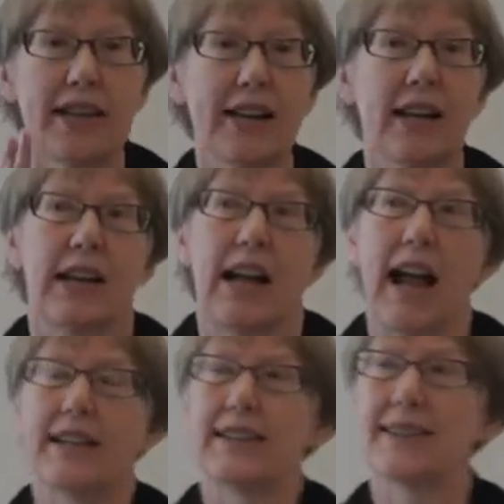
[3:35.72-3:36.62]
okay,
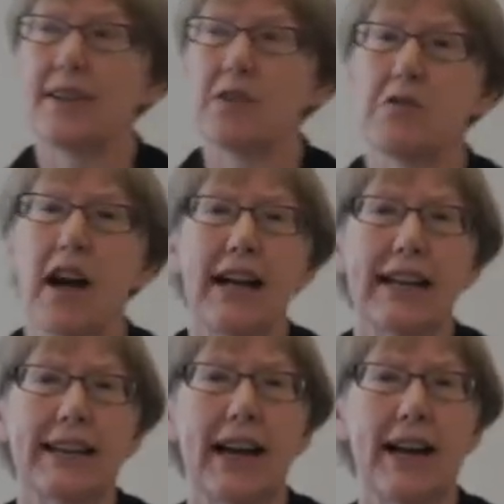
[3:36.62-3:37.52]
and so
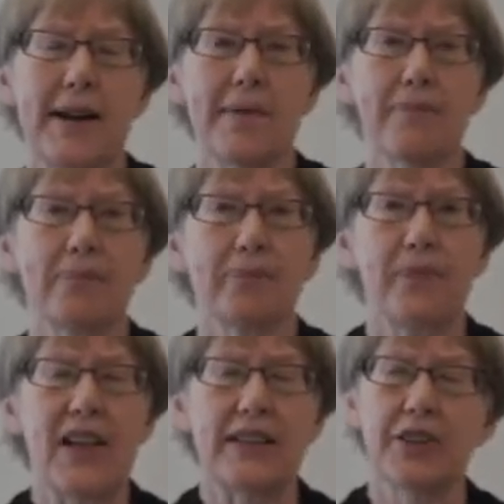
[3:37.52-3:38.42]
I, um,
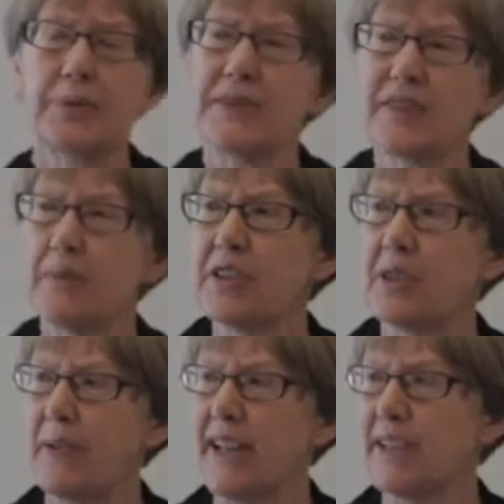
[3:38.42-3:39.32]
in terms of some of the
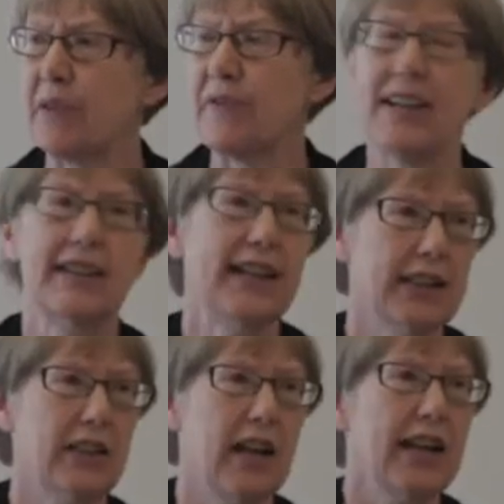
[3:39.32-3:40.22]
debates we've had
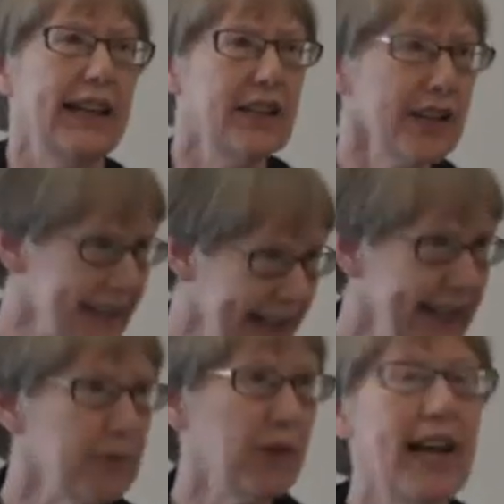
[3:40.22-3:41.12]
here, in our
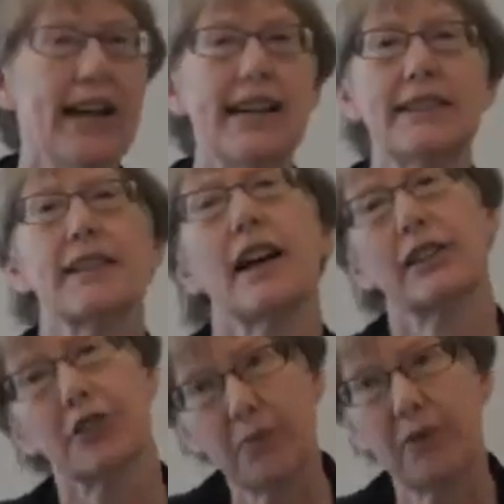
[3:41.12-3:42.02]
team we had
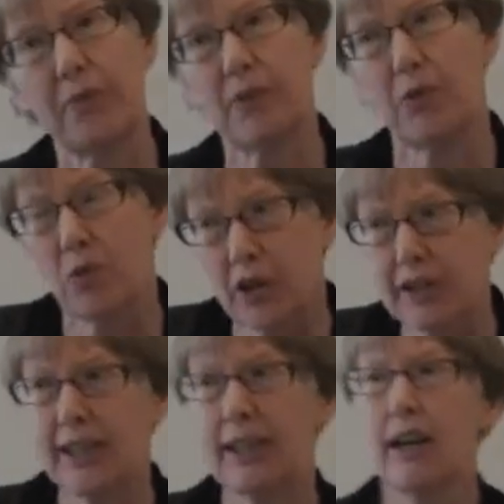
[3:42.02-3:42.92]
a group of people
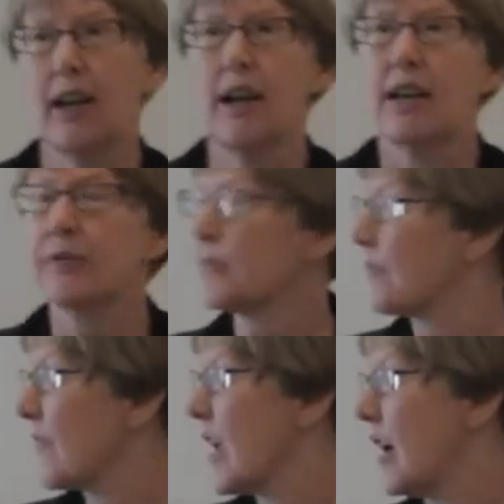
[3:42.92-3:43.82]
working
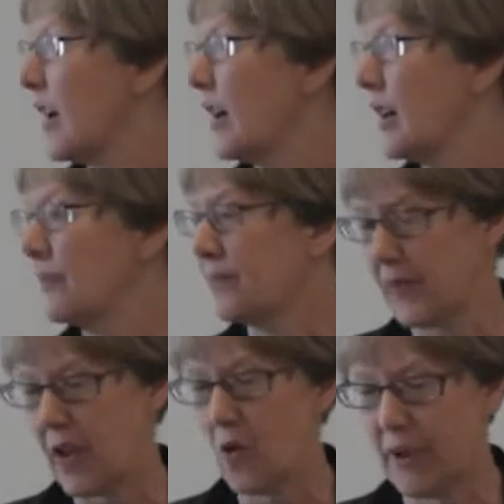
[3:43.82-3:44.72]

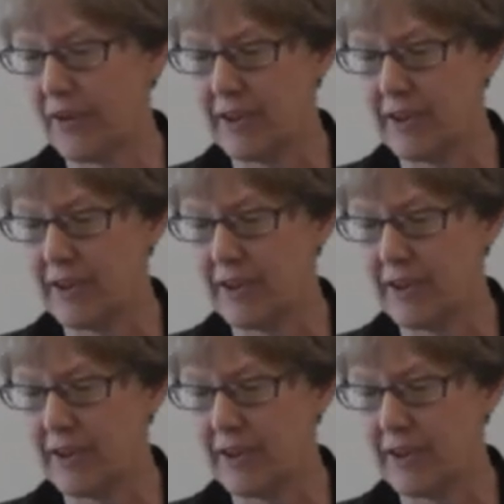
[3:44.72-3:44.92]
um, with